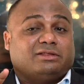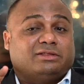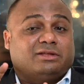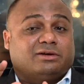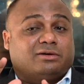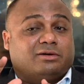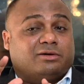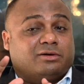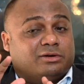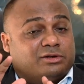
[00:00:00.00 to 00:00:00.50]

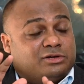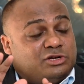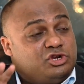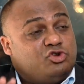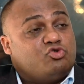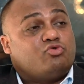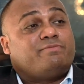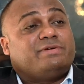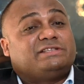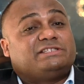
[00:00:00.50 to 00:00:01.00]
the
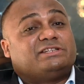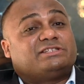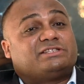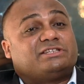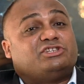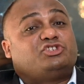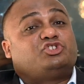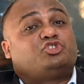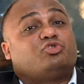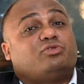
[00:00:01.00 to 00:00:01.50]
new
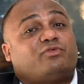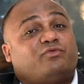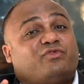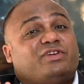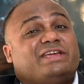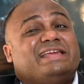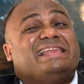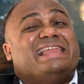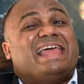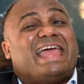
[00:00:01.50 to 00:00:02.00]
businesses should
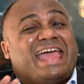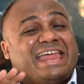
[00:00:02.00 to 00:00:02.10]
feel